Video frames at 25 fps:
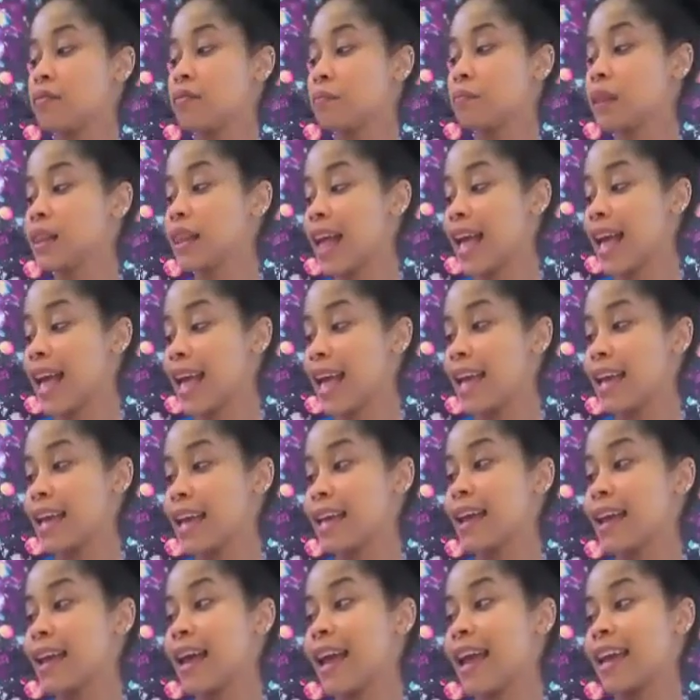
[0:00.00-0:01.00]
of
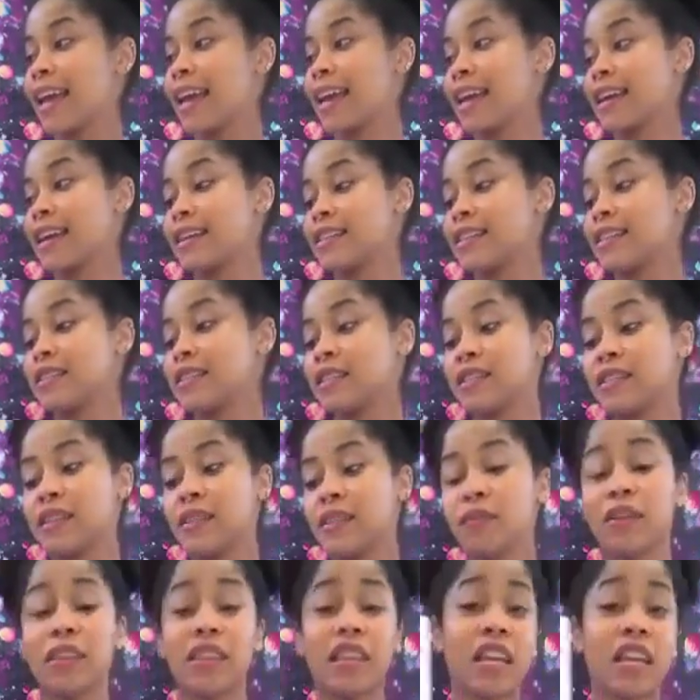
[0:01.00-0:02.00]
play and
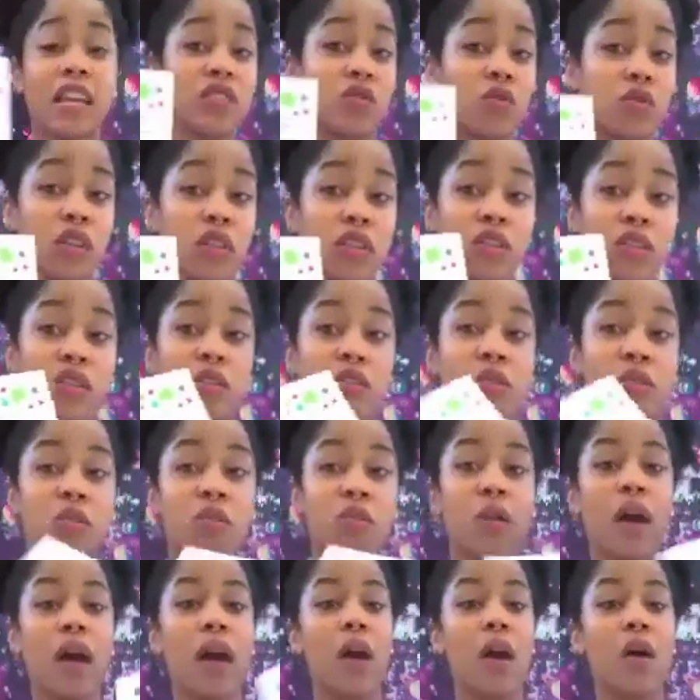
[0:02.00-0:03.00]
different things you can
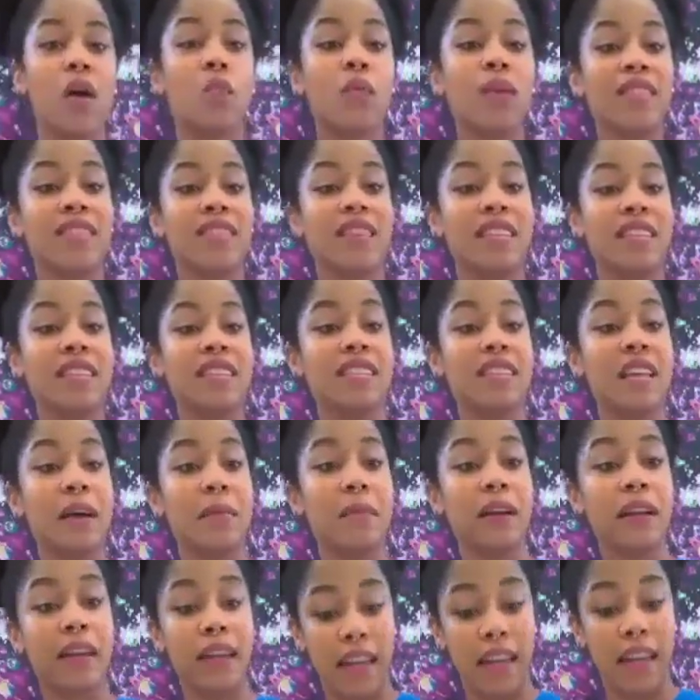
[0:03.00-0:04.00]
do with this
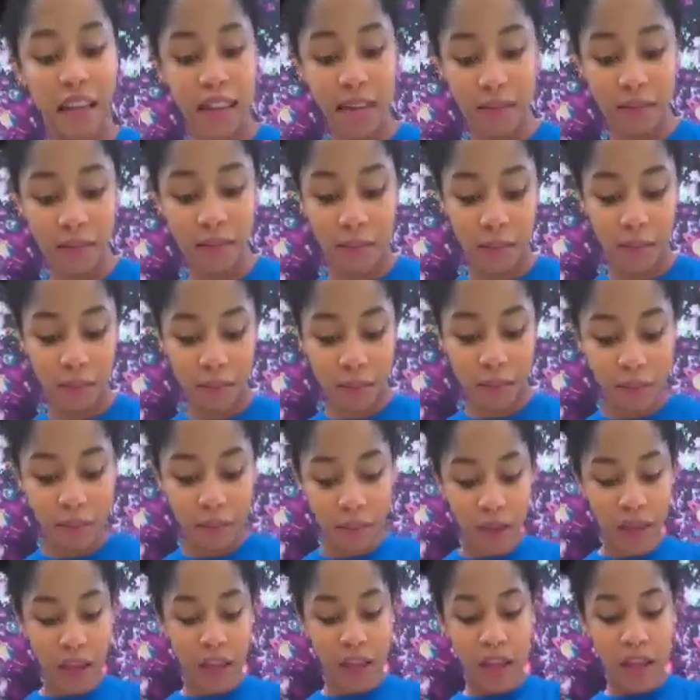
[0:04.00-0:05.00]
summer kit.
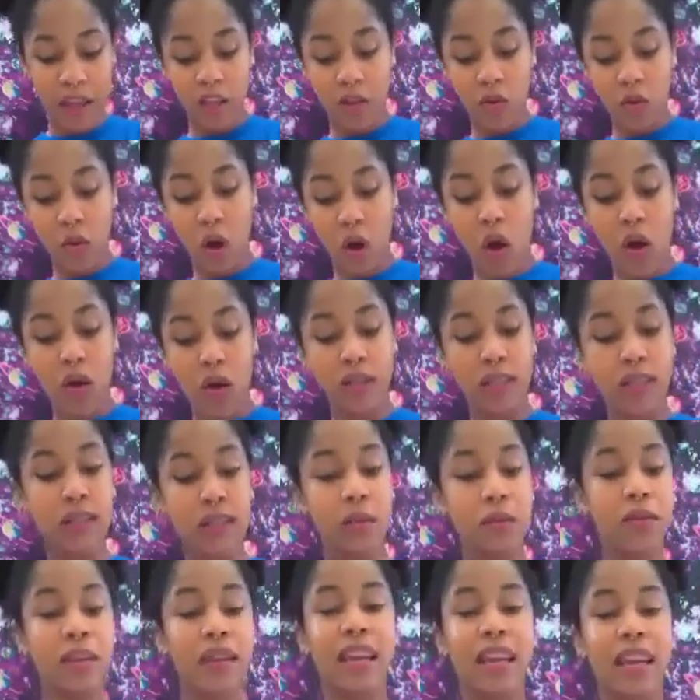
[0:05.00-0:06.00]
You
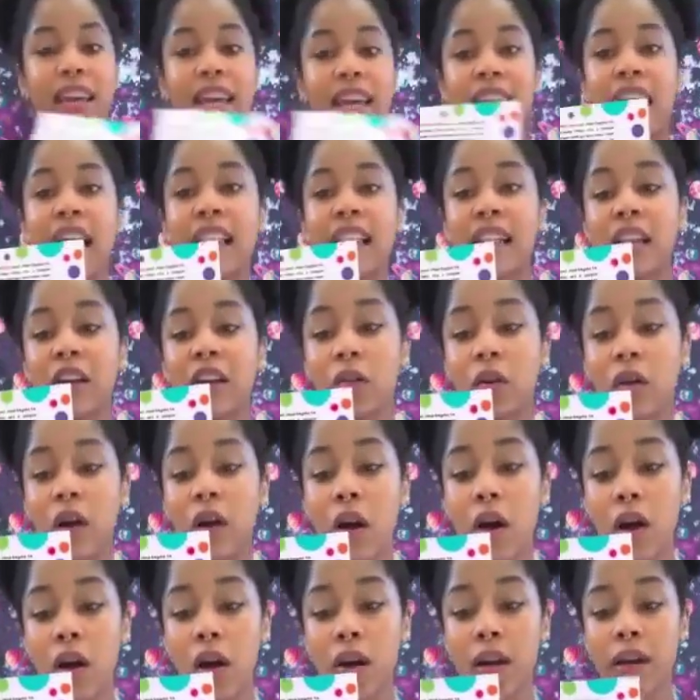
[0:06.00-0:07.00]
also get a little
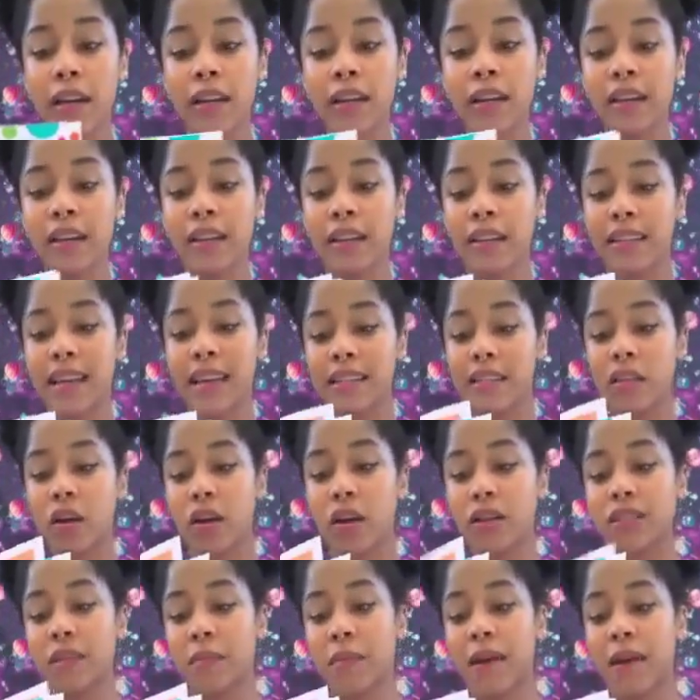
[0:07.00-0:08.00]
card that
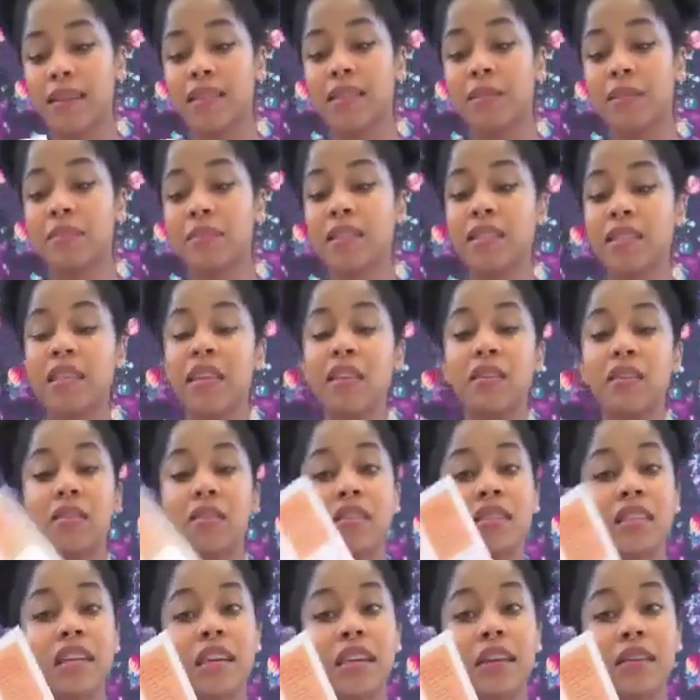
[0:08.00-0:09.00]
talks about some
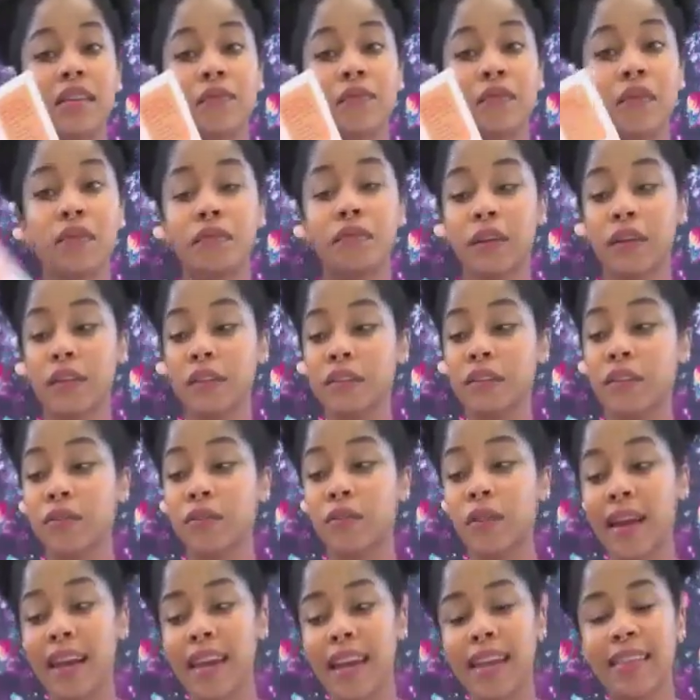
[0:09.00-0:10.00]
skills needed for first
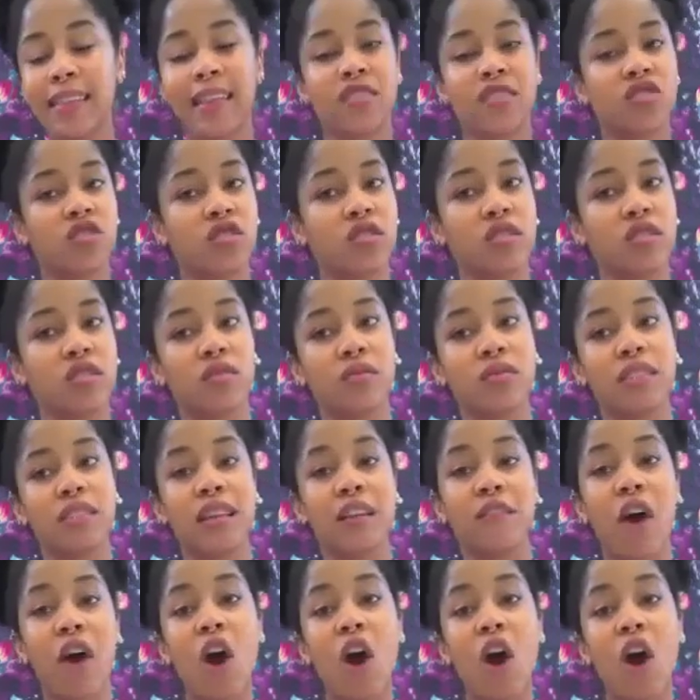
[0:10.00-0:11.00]
grade that your students
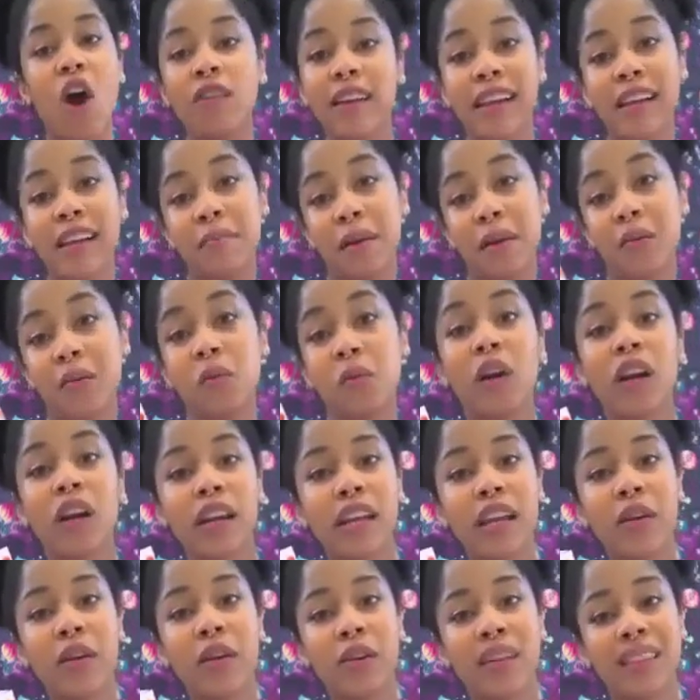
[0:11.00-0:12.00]
have already been
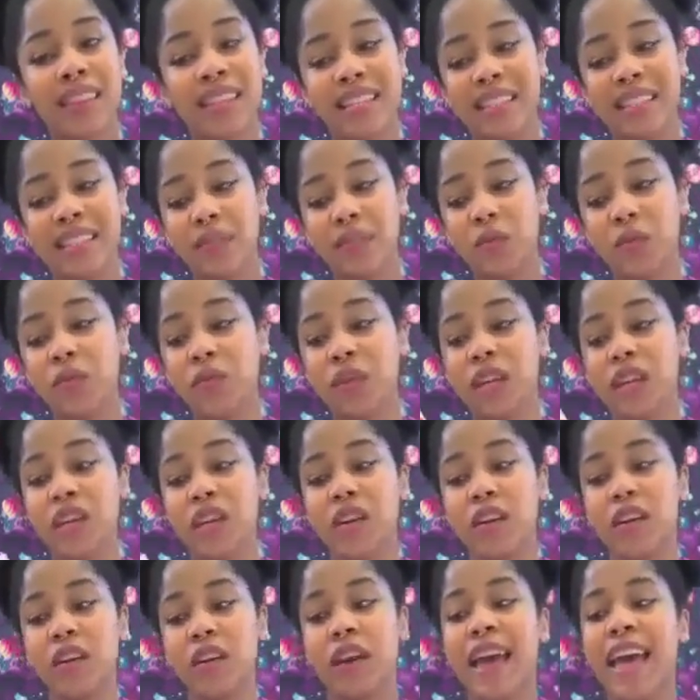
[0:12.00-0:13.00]
working on this school
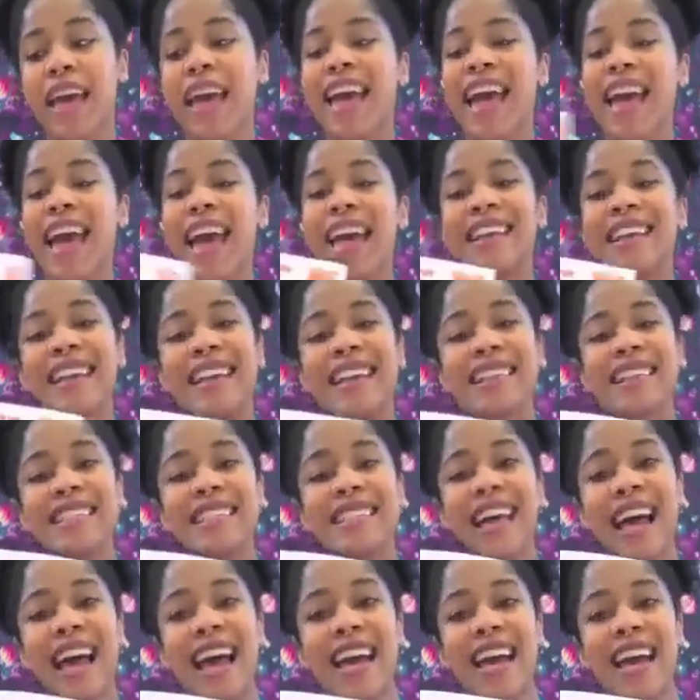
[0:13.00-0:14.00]
year. And
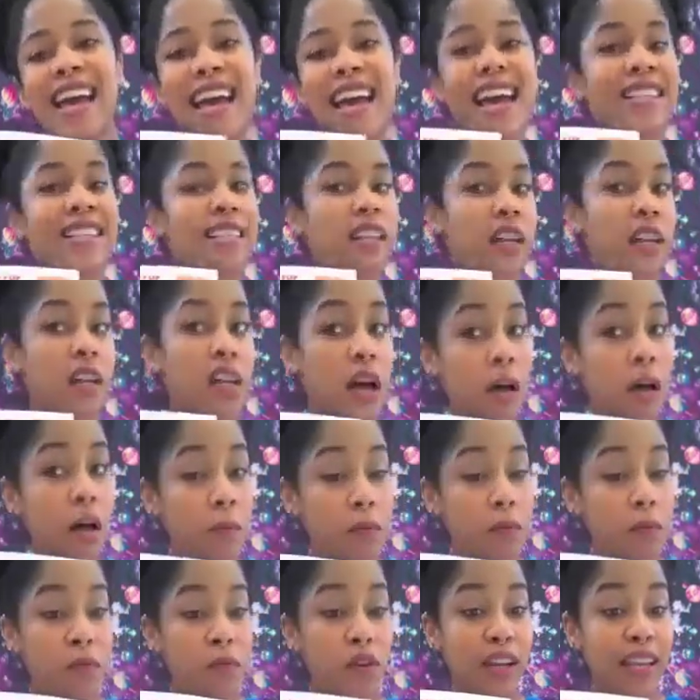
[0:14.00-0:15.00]
inside, it has a
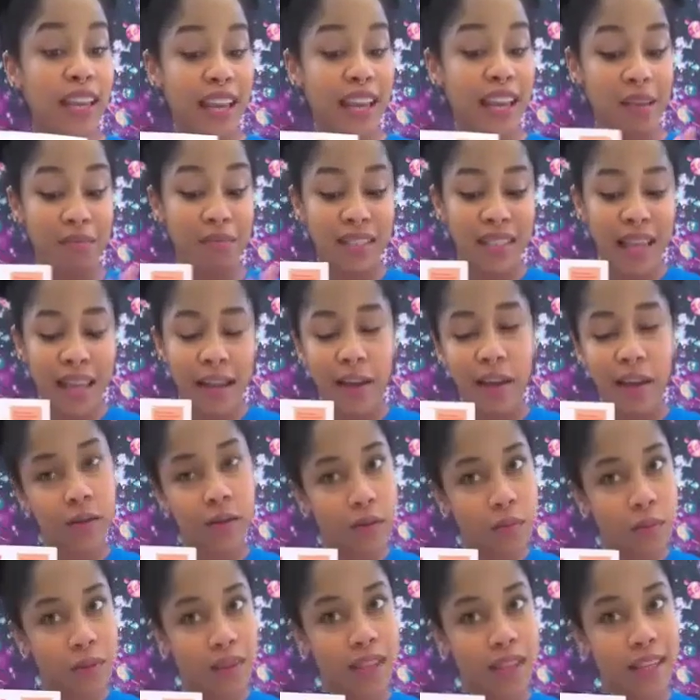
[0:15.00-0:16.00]
couple more games that
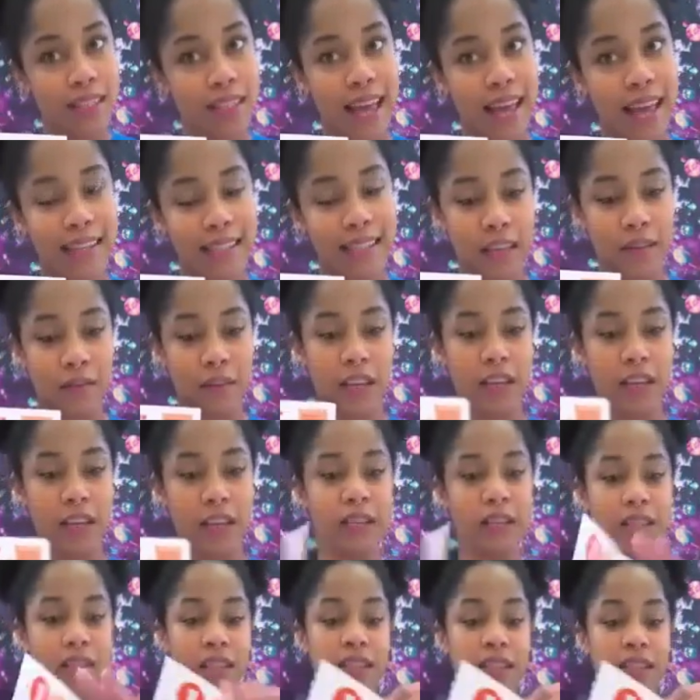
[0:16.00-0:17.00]
goes with these
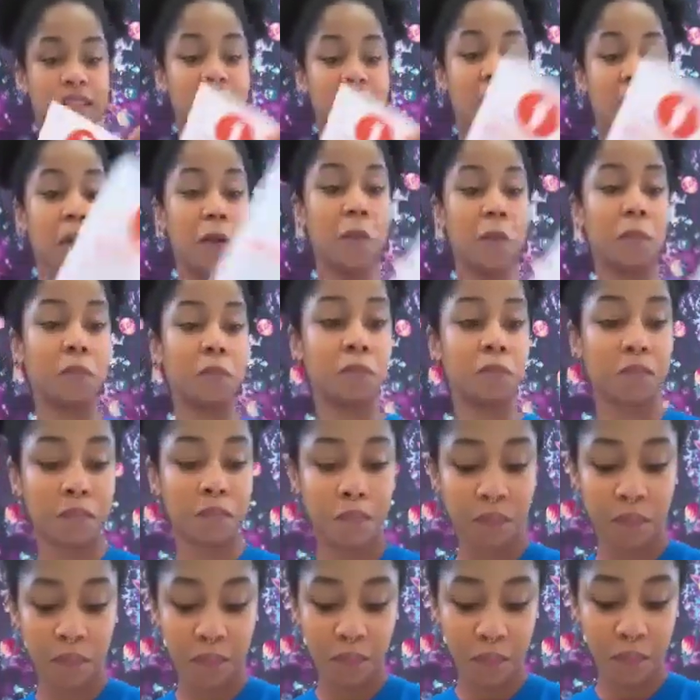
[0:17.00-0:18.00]
activities. So
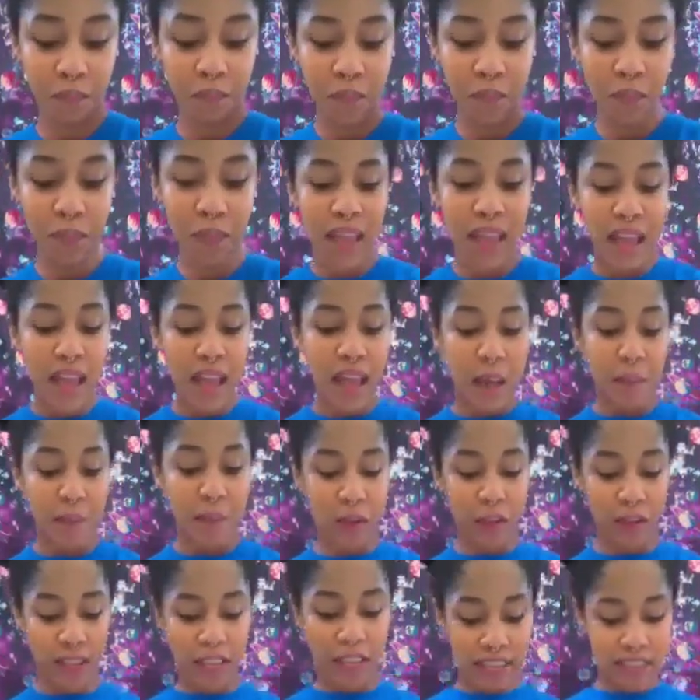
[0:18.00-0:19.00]
I'm
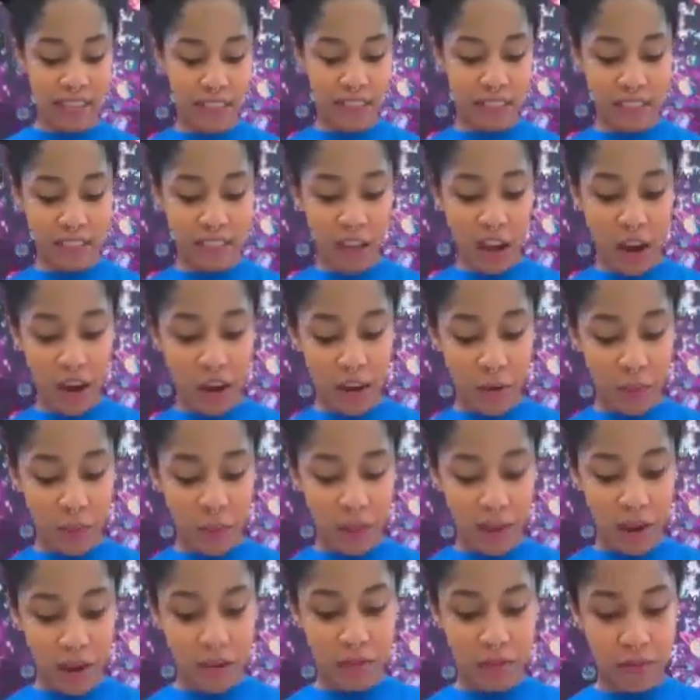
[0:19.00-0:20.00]
going to get started
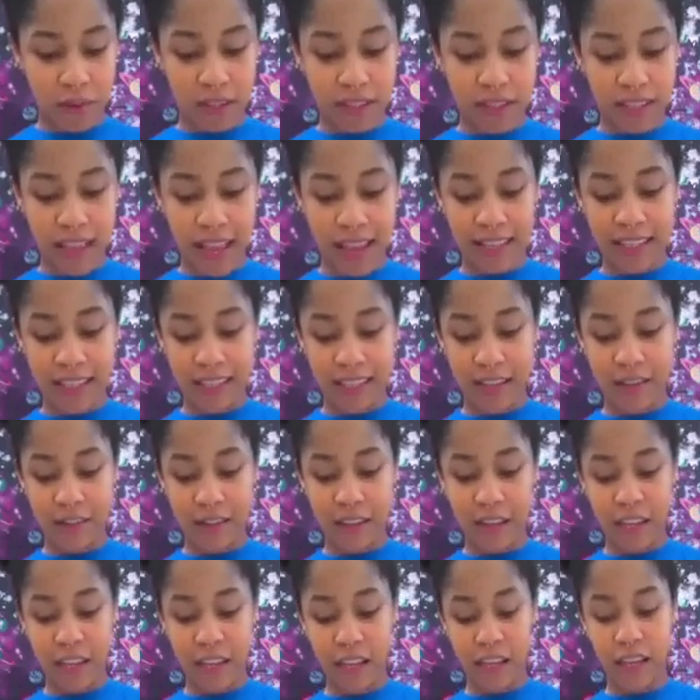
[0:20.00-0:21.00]
with our first
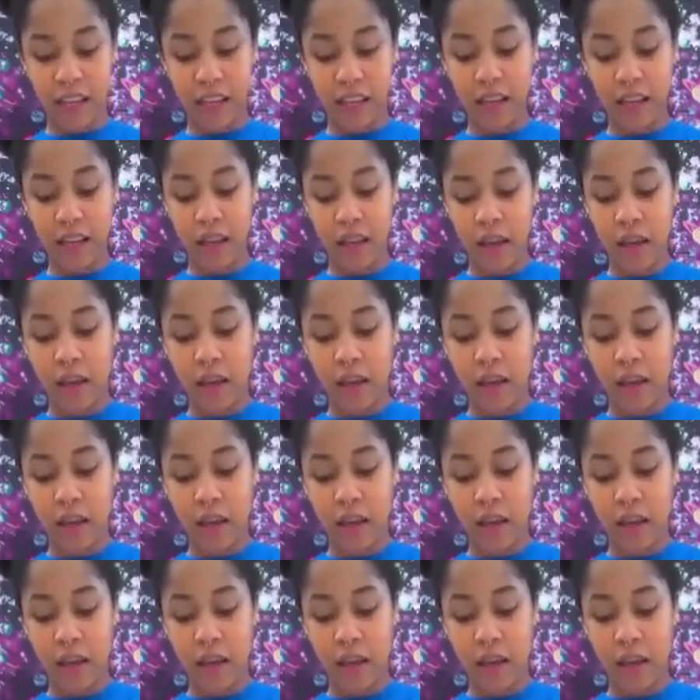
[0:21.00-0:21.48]
activity.